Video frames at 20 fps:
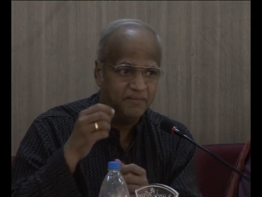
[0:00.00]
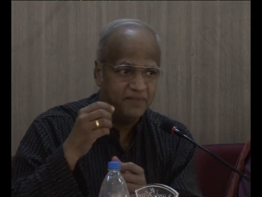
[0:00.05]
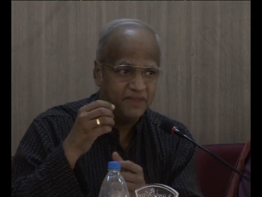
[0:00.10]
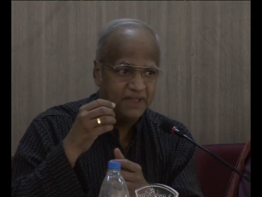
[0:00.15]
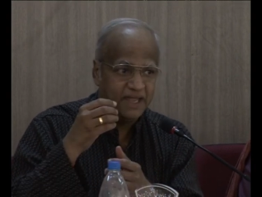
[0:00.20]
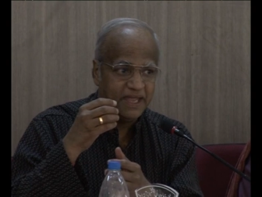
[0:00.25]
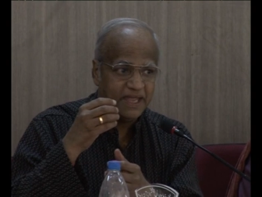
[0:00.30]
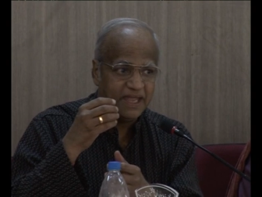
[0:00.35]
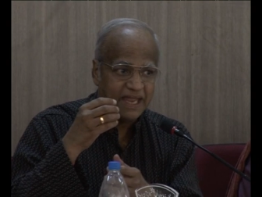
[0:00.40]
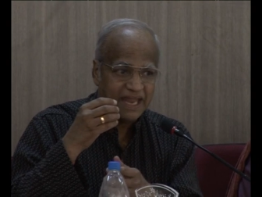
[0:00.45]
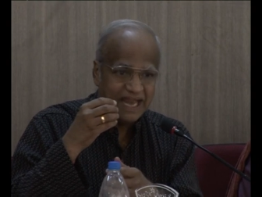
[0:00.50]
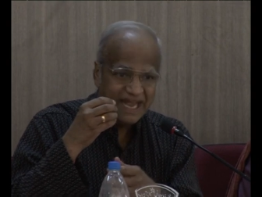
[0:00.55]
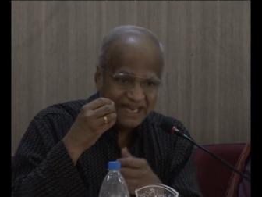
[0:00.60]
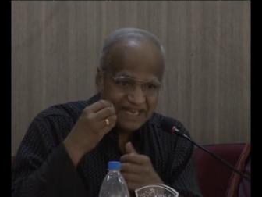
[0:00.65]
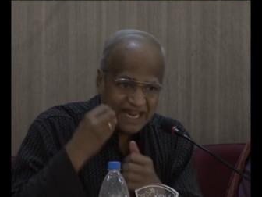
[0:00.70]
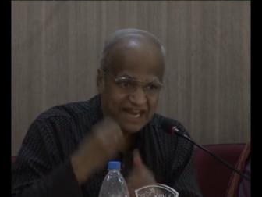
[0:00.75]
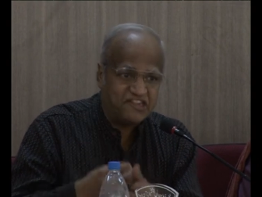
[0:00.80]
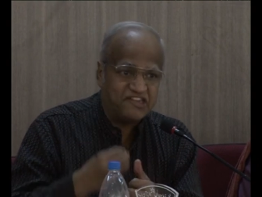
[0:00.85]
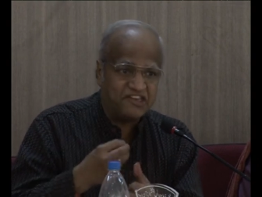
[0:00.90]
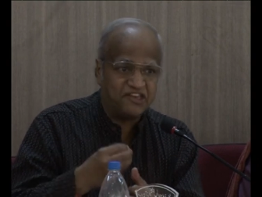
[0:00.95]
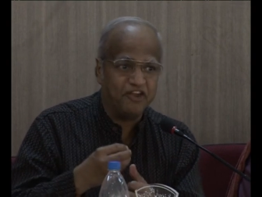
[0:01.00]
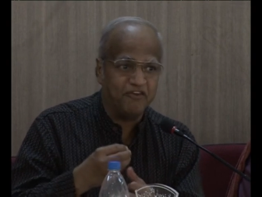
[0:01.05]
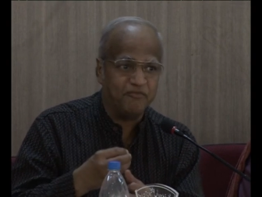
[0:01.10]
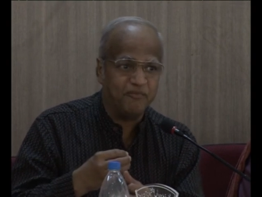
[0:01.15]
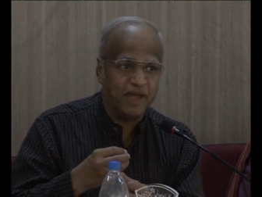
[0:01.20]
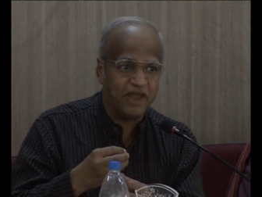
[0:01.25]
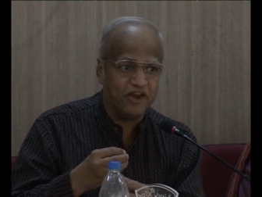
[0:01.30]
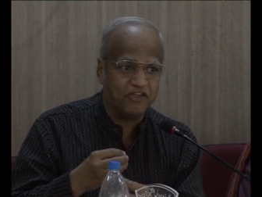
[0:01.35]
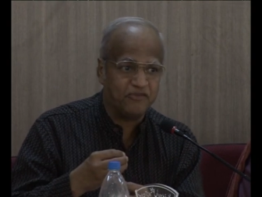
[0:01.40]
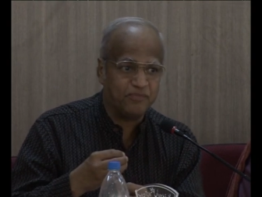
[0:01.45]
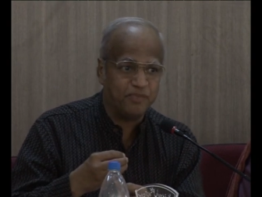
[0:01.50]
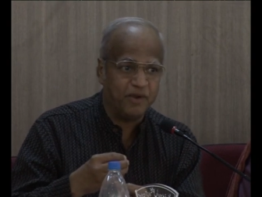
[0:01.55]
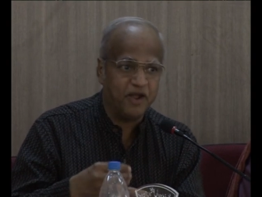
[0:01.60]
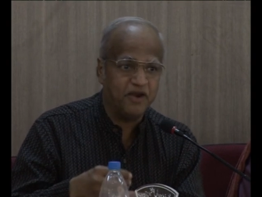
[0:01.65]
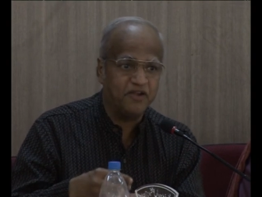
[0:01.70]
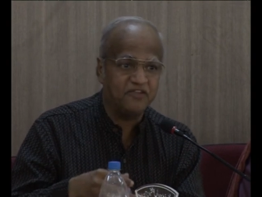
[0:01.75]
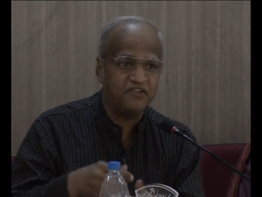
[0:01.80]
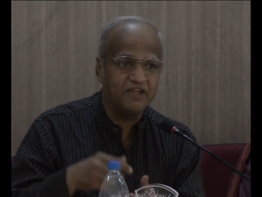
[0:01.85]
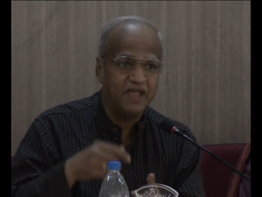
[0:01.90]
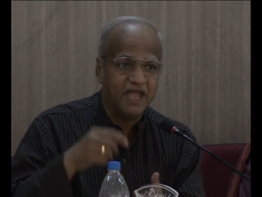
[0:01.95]
the intensity of my
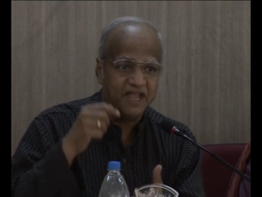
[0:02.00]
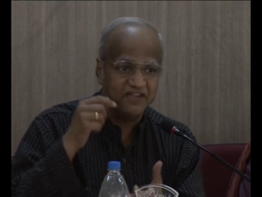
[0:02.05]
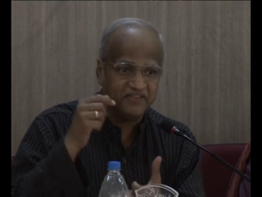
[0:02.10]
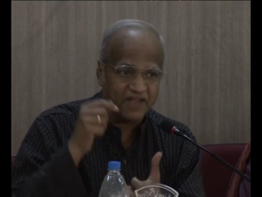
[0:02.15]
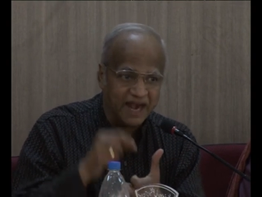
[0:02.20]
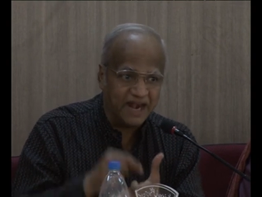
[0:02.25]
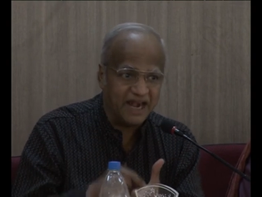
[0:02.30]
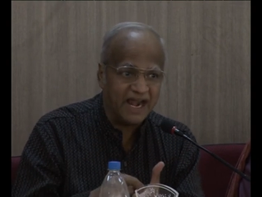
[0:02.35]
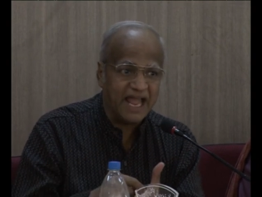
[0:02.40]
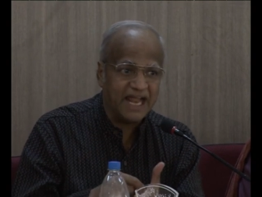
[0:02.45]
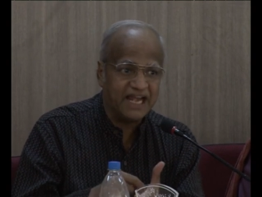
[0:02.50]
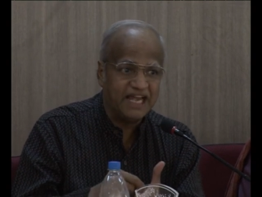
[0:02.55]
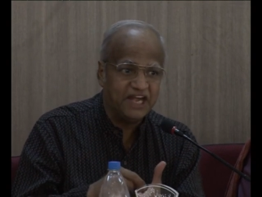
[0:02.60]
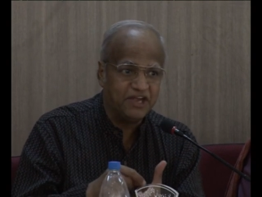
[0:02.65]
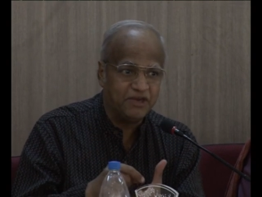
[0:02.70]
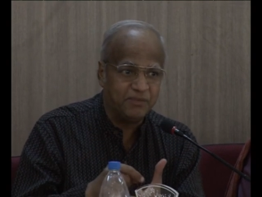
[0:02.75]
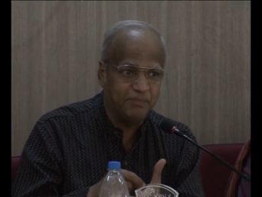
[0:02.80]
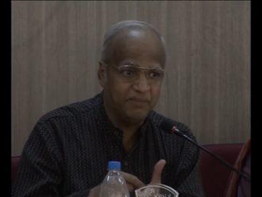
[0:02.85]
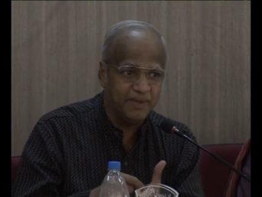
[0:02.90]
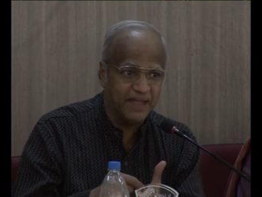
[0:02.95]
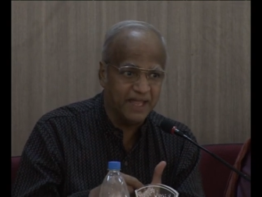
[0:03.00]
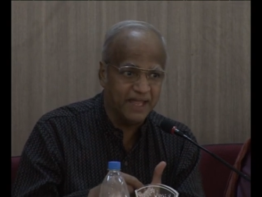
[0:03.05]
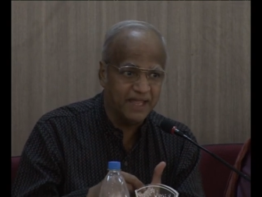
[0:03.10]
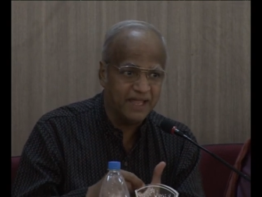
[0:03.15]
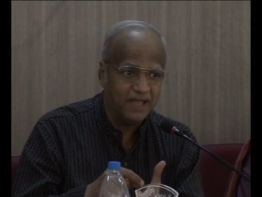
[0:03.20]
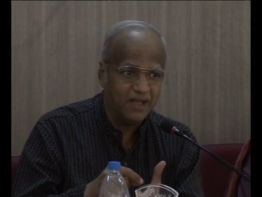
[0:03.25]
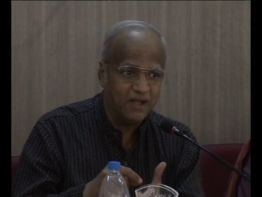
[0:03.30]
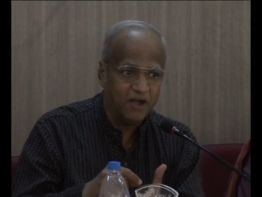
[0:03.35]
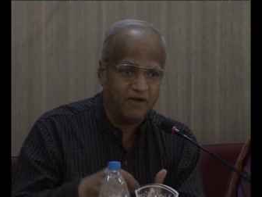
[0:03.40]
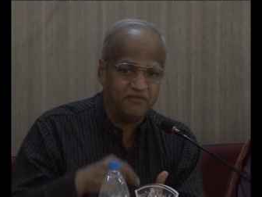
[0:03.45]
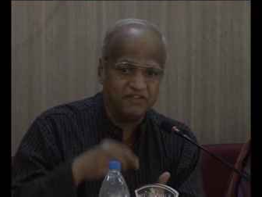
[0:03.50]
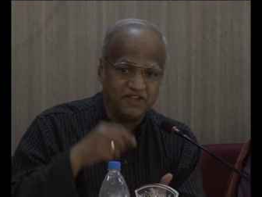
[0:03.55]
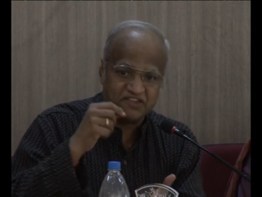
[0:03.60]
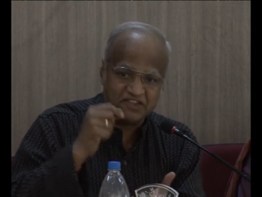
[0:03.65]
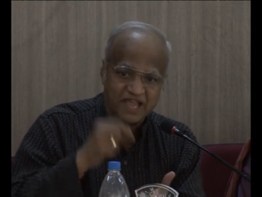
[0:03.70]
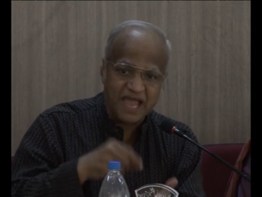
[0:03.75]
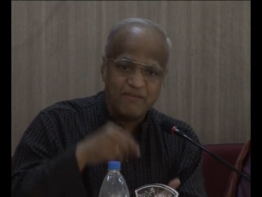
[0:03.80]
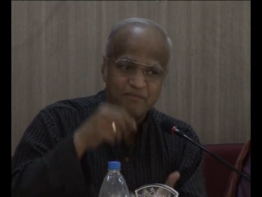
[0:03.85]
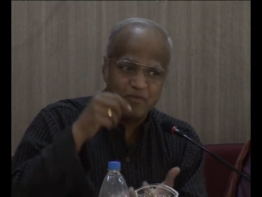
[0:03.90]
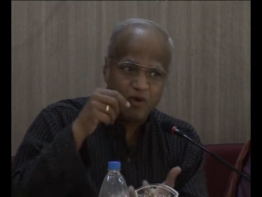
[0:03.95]
response is unlikely to be of the
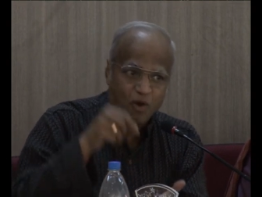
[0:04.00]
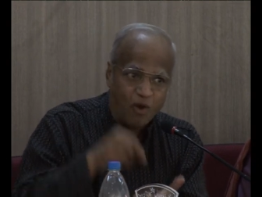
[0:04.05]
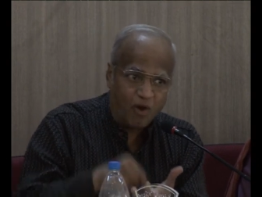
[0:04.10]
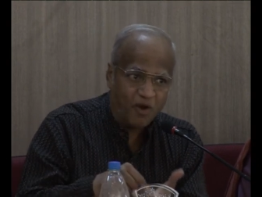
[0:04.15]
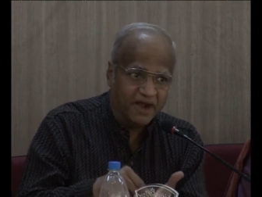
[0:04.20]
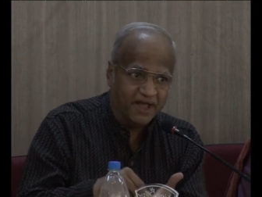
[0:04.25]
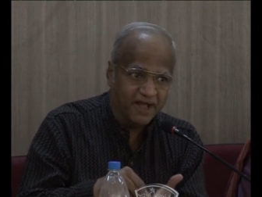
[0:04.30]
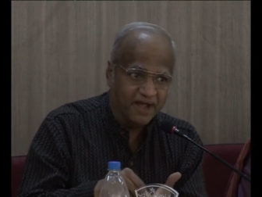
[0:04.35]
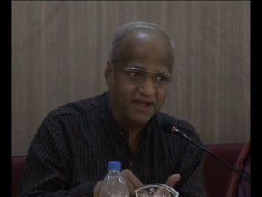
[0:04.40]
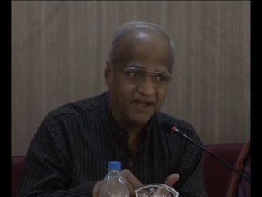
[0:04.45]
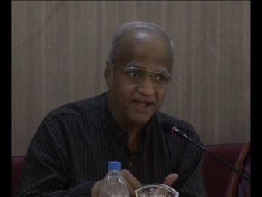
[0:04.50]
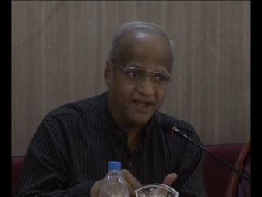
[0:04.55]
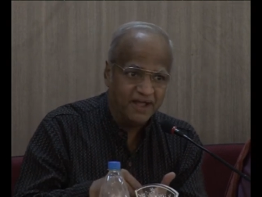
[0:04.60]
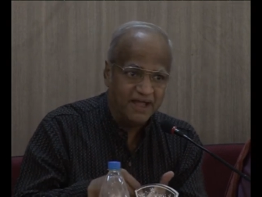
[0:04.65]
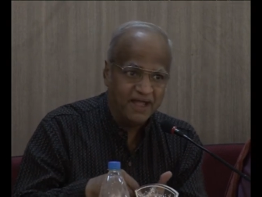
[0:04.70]
same order